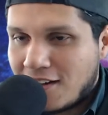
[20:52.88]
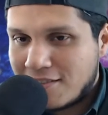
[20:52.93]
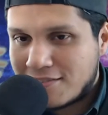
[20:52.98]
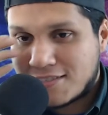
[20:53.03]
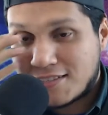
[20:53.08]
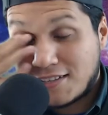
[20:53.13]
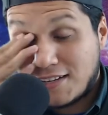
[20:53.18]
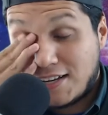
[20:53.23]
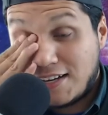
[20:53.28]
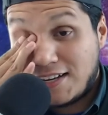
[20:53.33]

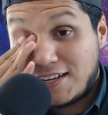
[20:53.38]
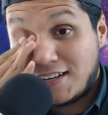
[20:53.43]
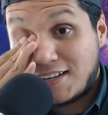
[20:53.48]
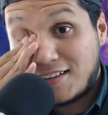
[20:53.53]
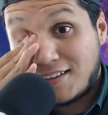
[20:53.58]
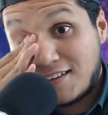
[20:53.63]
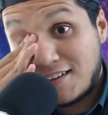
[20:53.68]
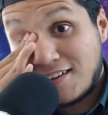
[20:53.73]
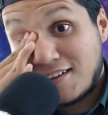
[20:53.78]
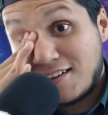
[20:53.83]
And like, the
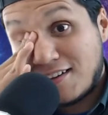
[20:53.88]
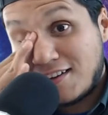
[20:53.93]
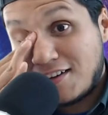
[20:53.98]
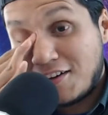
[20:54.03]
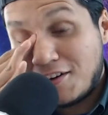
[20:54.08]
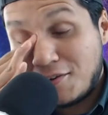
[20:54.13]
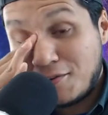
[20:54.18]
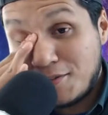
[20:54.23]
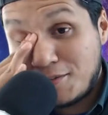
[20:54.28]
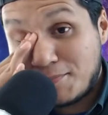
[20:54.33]

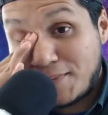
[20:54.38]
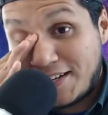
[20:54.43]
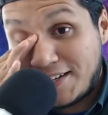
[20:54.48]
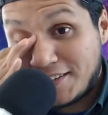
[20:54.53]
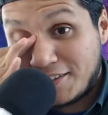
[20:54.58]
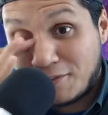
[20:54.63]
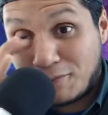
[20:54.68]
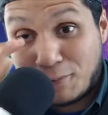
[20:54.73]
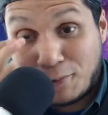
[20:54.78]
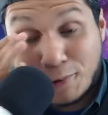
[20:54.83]
Warriors. Who's
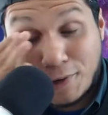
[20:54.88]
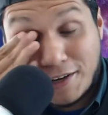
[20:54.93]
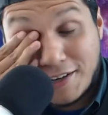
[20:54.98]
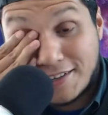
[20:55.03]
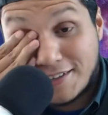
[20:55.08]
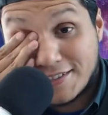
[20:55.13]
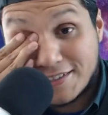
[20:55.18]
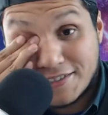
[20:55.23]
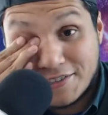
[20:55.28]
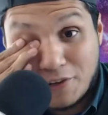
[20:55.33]
beating the
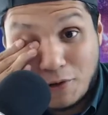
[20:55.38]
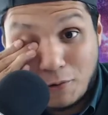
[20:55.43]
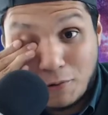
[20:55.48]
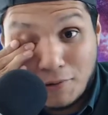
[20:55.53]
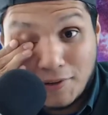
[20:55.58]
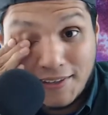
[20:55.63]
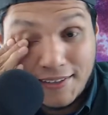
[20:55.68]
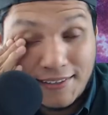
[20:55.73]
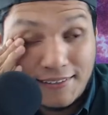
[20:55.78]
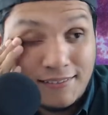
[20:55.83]
Warriors? No
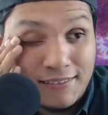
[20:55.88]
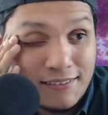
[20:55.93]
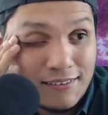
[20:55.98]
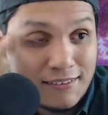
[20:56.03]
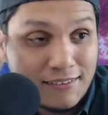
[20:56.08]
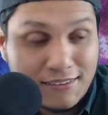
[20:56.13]
wedding.